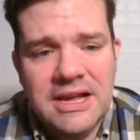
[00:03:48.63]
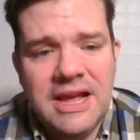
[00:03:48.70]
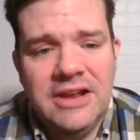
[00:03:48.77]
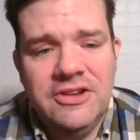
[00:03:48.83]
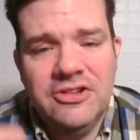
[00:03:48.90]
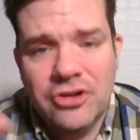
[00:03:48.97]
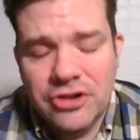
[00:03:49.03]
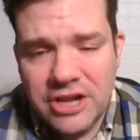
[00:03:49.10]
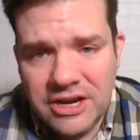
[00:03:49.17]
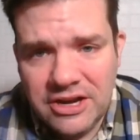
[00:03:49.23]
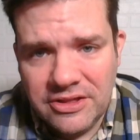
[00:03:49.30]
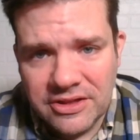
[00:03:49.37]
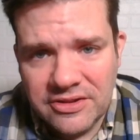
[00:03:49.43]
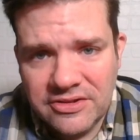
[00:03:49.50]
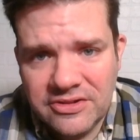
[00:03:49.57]
and to look into
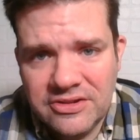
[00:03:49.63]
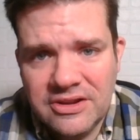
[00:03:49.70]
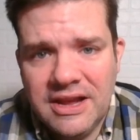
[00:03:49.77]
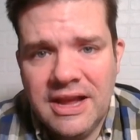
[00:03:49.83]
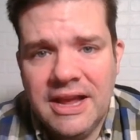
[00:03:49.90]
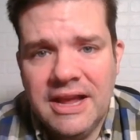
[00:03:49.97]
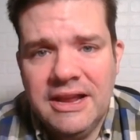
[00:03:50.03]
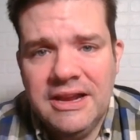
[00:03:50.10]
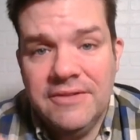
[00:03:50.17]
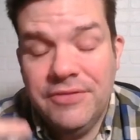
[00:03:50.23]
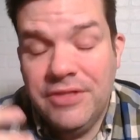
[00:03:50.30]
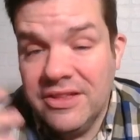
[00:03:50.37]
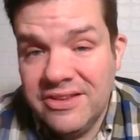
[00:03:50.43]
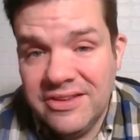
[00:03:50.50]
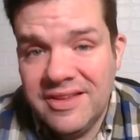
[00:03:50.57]
this. And if
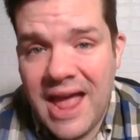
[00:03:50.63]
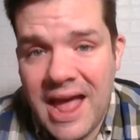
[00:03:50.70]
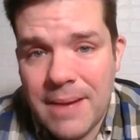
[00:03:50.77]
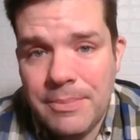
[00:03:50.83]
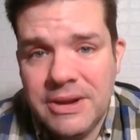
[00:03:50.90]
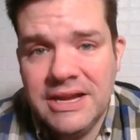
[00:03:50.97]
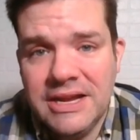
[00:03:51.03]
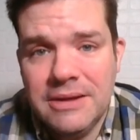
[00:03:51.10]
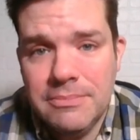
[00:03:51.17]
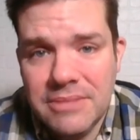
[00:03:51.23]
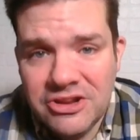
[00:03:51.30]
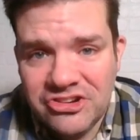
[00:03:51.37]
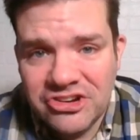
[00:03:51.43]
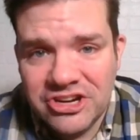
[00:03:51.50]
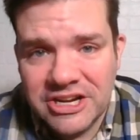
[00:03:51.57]
this is happening in
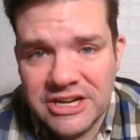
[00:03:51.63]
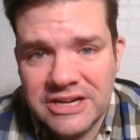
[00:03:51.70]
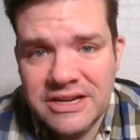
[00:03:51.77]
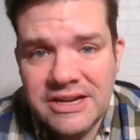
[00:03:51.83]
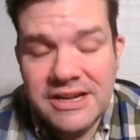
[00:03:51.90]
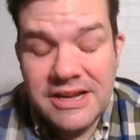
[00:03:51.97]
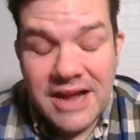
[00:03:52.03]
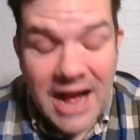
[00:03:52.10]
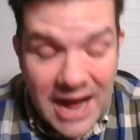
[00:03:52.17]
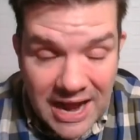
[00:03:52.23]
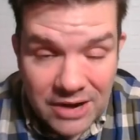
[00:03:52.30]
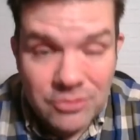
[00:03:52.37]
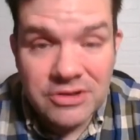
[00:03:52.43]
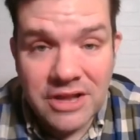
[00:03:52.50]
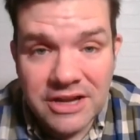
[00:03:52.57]
Michigan,
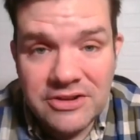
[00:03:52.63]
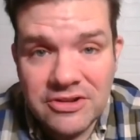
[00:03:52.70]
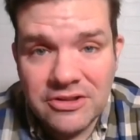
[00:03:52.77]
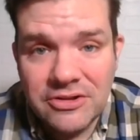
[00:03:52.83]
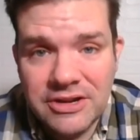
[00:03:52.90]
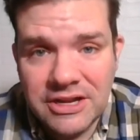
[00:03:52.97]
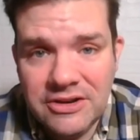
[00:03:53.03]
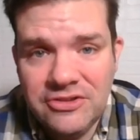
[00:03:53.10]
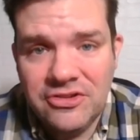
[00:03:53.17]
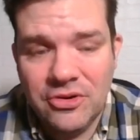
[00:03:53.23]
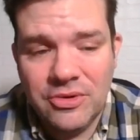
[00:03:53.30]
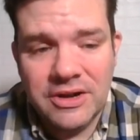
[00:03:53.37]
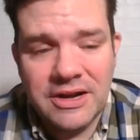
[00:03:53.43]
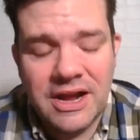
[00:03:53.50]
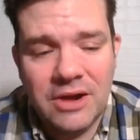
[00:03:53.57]
I would like to look into
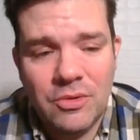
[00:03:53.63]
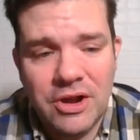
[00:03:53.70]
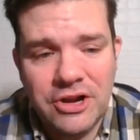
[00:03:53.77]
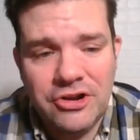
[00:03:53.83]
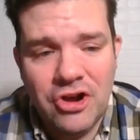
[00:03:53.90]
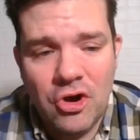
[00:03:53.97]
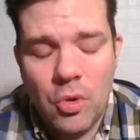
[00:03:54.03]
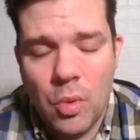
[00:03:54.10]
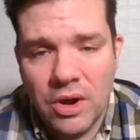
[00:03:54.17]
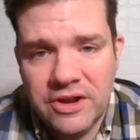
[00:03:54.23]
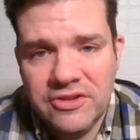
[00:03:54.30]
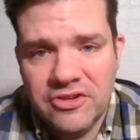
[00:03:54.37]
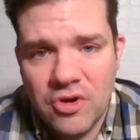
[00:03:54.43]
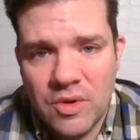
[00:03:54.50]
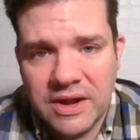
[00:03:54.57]
it. I want to know what
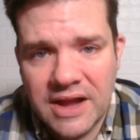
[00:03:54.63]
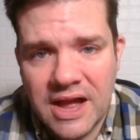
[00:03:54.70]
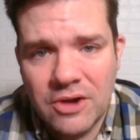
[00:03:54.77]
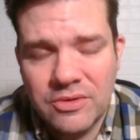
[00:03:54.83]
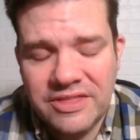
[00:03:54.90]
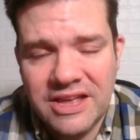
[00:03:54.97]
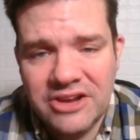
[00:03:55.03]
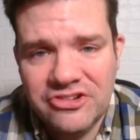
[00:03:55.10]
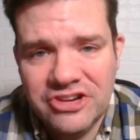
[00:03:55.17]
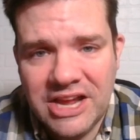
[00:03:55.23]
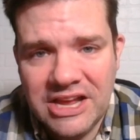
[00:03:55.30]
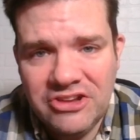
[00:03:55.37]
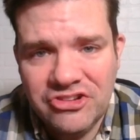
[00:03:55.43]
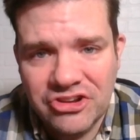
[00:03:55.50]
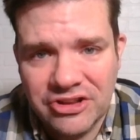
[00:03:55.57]
is going on with the
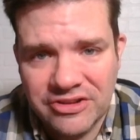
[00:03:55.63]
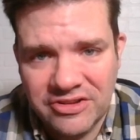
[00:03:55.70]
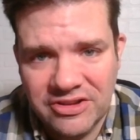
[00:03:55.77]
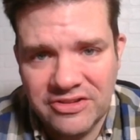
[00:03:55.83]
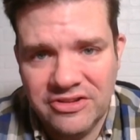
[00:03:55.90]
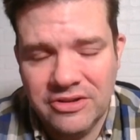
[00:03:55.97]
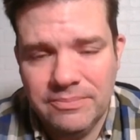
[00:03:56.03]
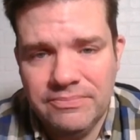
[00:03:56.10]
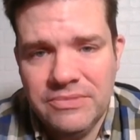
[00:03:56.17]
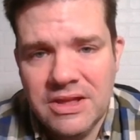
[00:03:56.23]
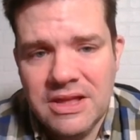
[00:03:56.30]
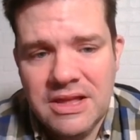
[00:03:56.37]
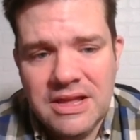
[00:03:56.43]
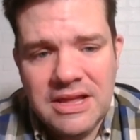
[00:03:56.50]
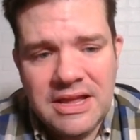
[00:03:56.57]
educational system.
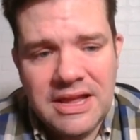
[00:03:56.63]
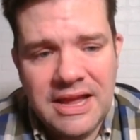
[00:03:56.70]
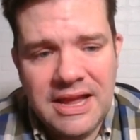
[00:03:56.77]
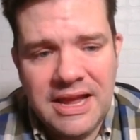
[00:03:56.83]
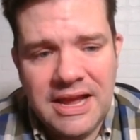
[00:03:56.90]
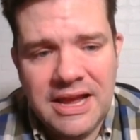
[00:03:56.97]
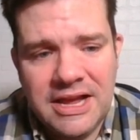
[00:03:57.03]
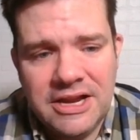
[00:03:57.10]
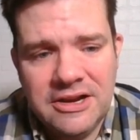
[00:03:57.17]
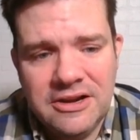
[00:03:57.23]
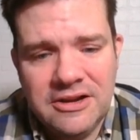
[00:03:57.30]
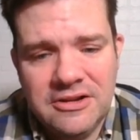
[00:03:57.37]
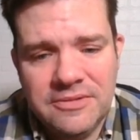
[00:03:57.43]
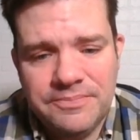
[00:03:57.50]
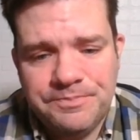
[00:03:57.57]

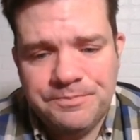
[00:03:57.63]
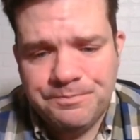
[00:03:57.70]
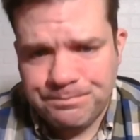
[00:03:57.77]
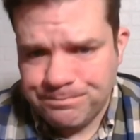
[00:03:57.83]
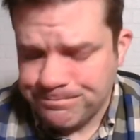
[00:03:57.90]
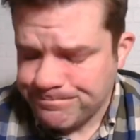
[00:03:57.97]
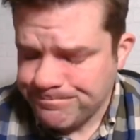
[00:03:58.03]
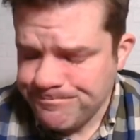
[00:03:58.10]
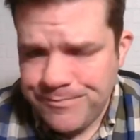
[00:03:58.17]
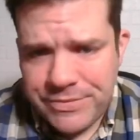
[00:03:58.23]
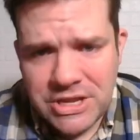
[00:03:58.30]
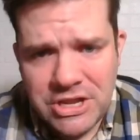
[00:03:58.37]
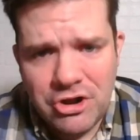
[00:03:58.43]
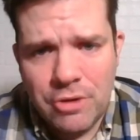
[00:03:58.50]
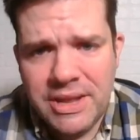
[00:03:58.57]
And,
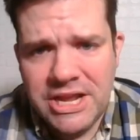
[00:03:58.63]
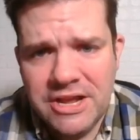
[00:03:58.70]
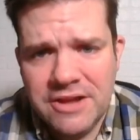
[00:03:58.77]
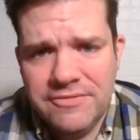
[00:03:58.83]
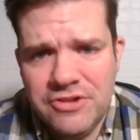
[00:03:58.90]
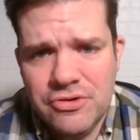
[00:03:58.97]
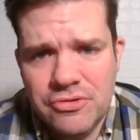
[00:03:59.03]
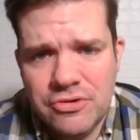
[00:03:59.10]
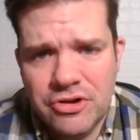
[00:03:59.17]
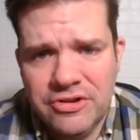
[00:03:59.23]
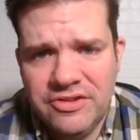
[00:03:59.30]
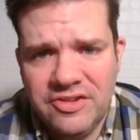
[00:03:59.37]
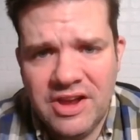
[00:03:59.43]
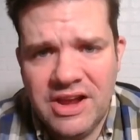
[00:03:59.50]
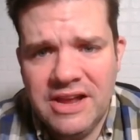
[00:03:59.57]
you know, many of you could
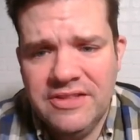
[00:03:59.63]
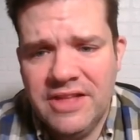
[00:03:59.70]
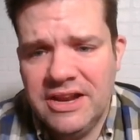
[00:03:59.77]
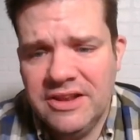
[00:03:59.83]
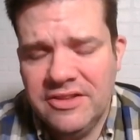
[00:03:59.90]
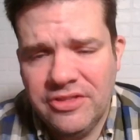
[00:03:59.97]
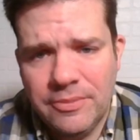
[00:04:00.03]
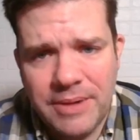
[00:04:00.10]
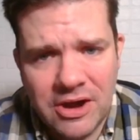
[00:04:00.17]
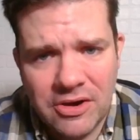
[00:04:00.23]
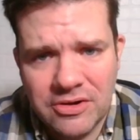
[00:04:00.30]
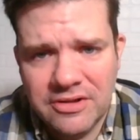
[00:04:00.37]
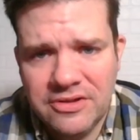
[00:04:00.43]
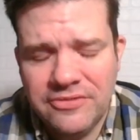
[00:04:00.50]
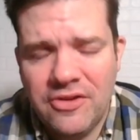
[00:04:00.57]
say that the
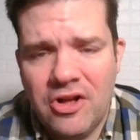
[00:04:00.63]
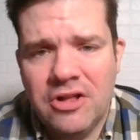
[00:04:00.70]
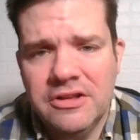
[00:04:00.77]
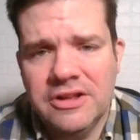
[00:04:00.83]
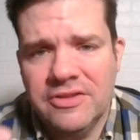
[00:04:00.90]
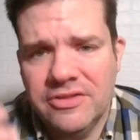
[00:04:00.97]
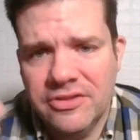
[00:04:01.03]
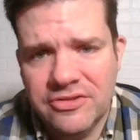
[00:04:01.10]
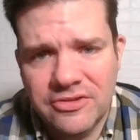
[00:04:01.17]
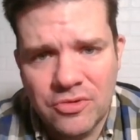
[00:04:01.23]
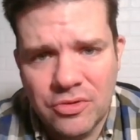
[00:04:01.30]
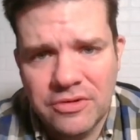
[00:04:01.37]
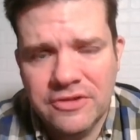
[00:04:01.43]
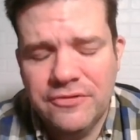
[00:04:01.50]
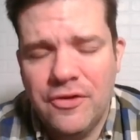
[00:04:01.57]
parents' fault, it's the
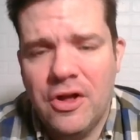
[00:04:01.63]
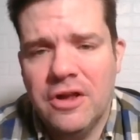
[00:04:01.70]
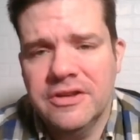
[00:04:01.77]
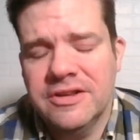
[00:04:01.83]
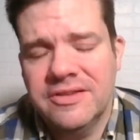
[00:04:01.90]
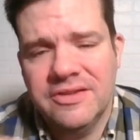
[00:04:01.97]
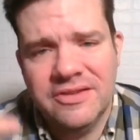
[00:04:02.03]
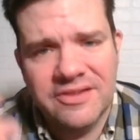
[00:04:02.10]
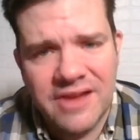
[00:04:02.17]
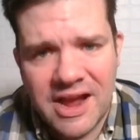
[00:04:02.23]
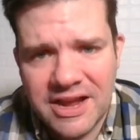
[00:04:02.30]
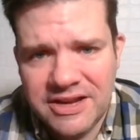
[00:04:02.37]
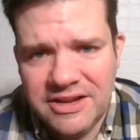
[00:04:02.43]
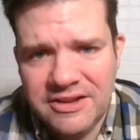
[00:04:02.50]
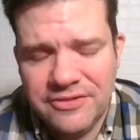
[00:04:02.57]
school's fault, it's
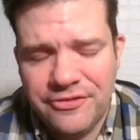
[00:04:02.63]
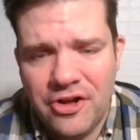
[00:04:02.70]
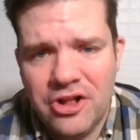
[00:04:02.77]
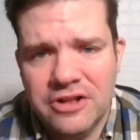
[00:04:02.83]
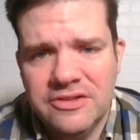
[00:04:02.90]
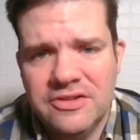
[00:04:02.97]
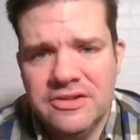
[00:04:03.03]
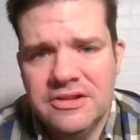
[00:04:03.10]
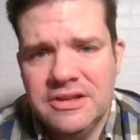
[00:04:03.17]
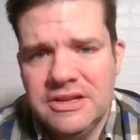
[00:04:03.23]
society's fault.